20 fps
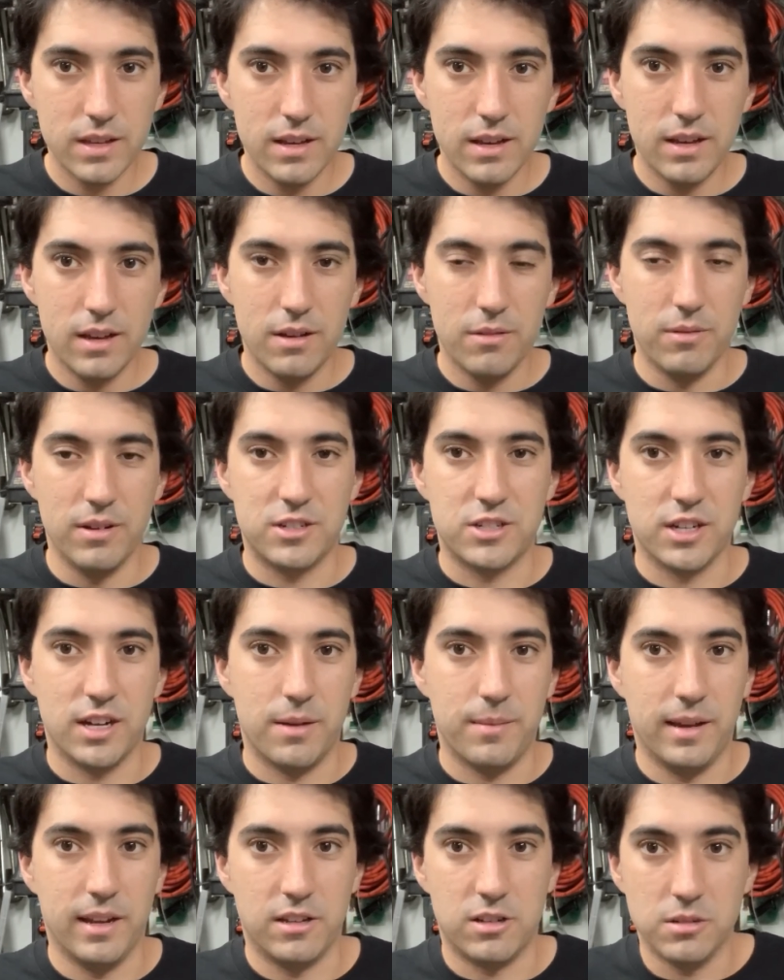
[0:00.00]
which,
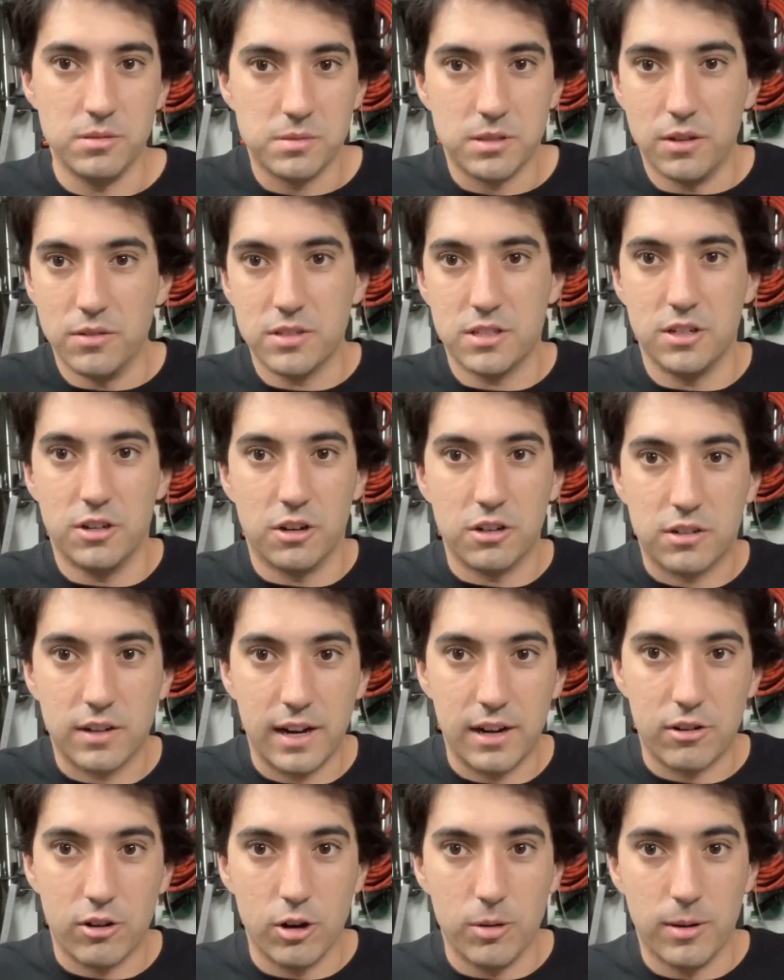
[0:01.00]
Tombstone's, a great
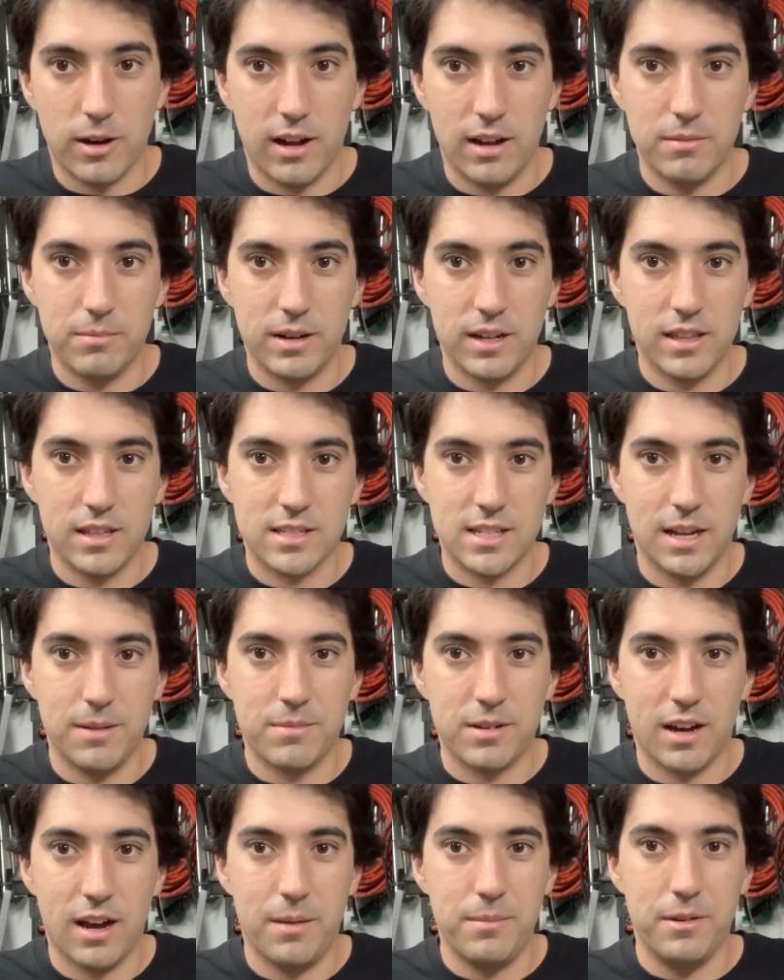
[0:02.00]
robot, but at the same
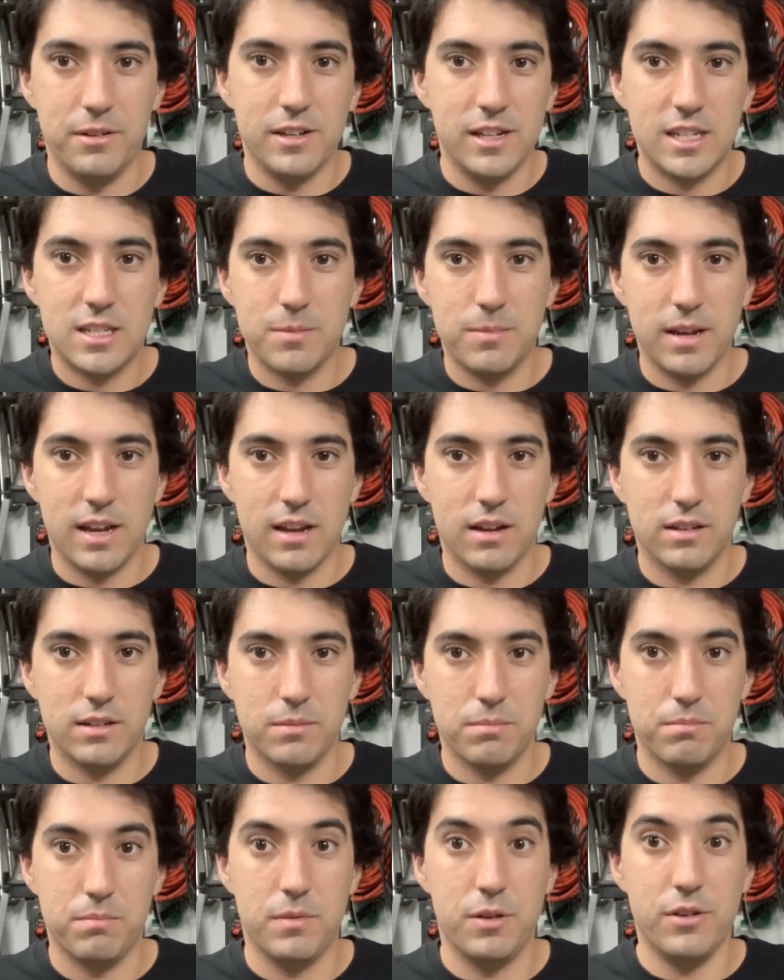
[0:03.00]
time, you need to
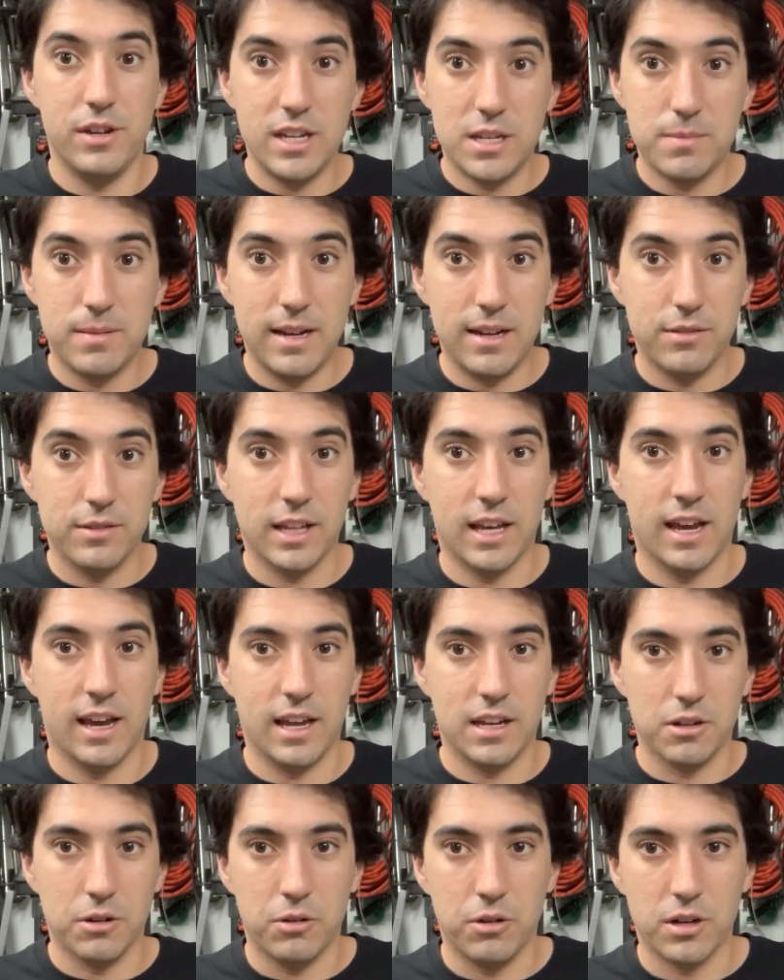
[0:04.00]
be able to handle
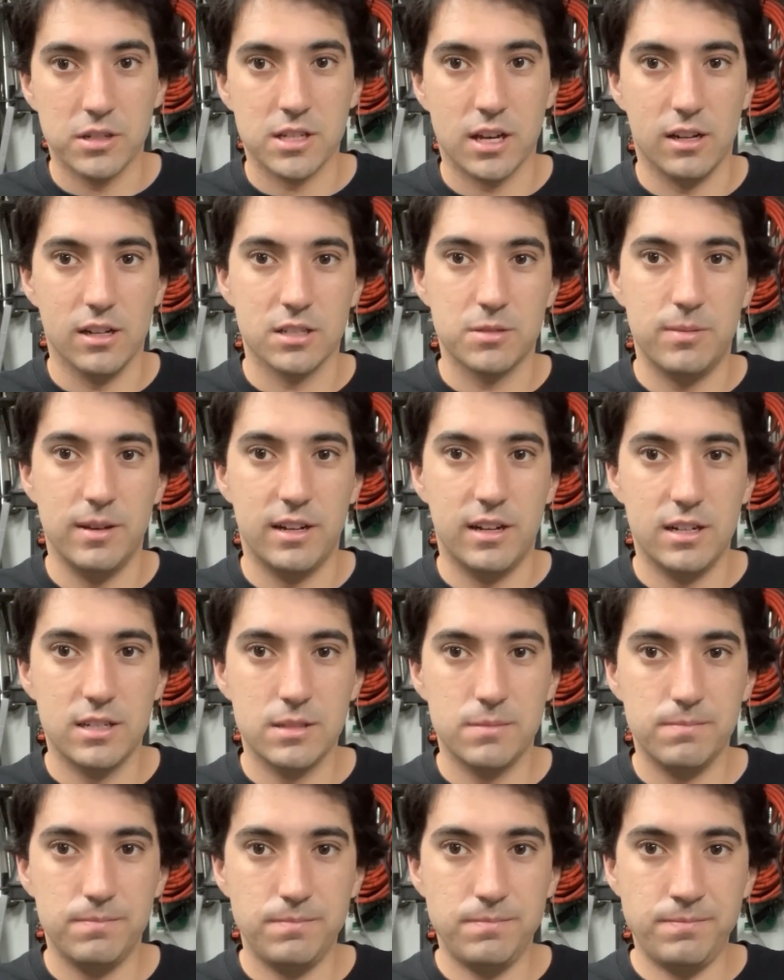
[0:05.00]
horizontal spinners
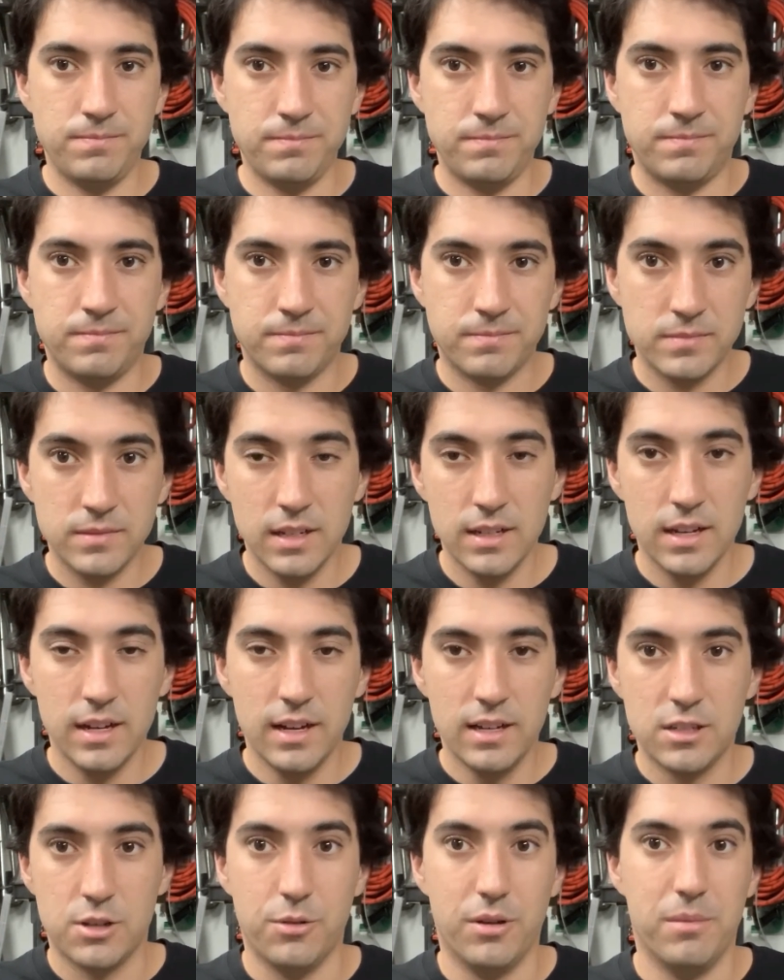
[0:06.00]

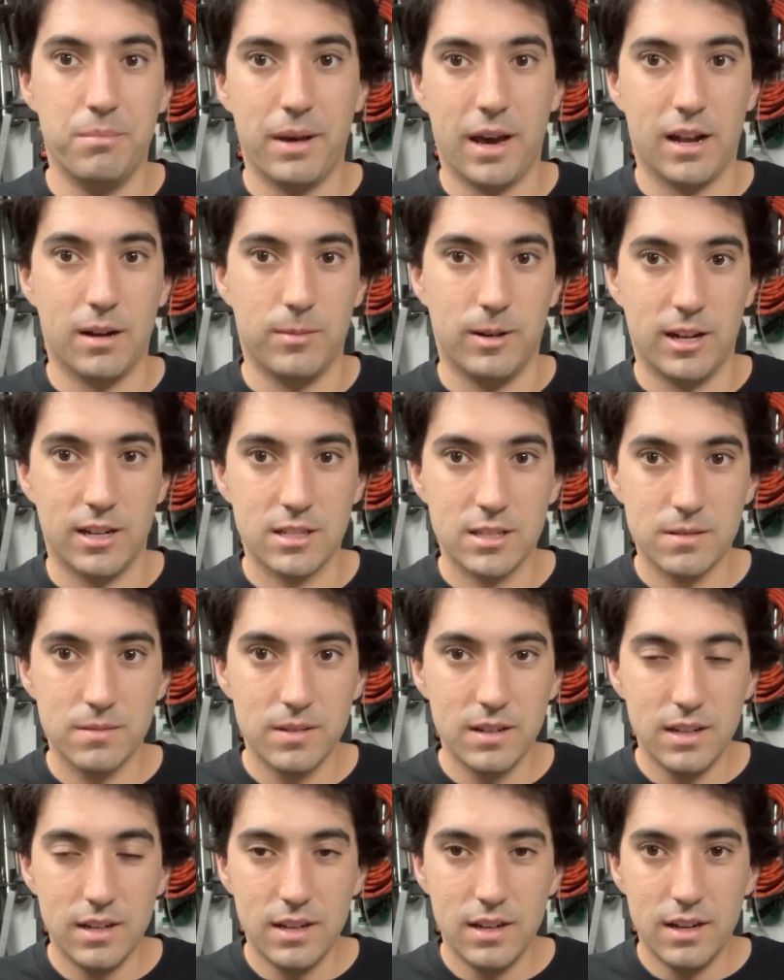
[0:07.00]
to win BattleBots.
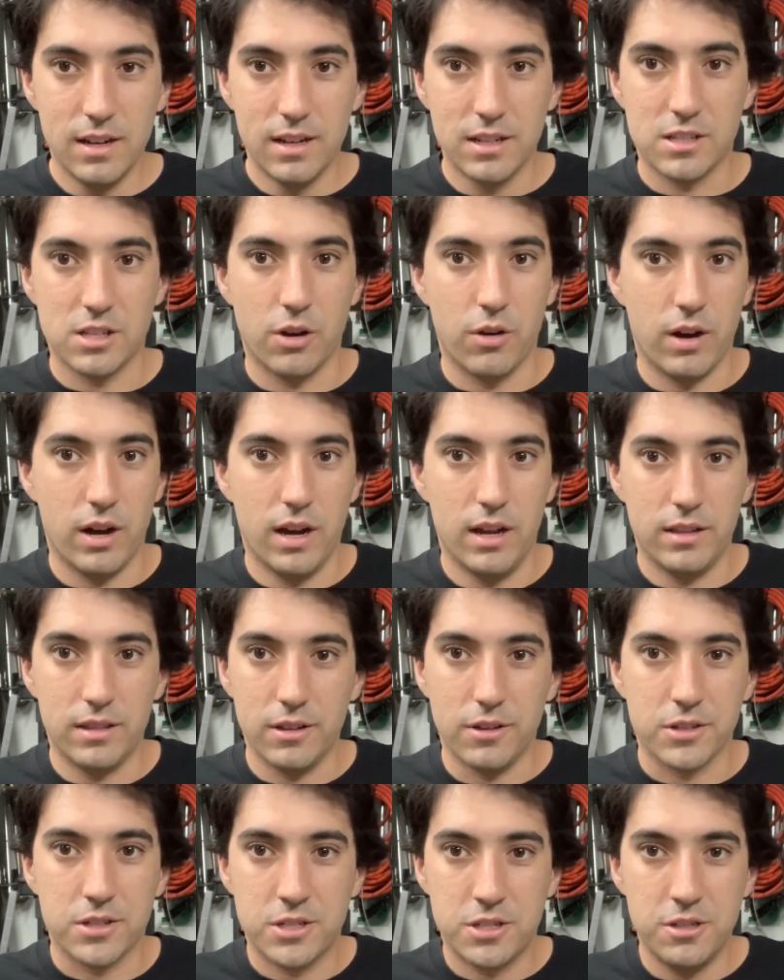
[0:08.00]
So those
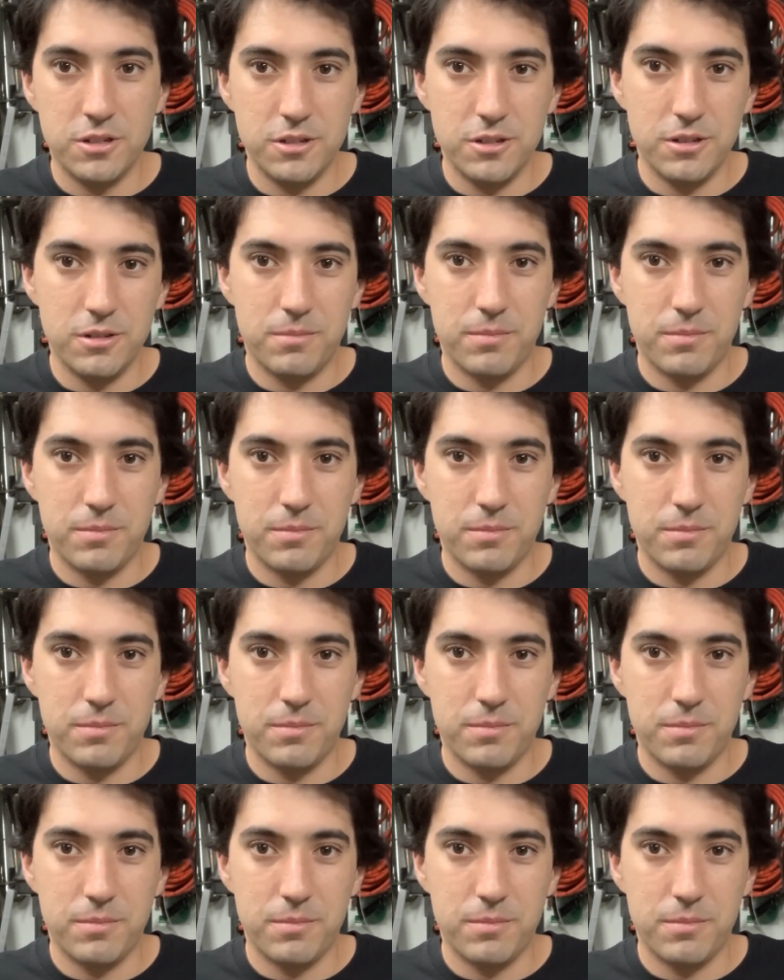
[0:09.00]
two,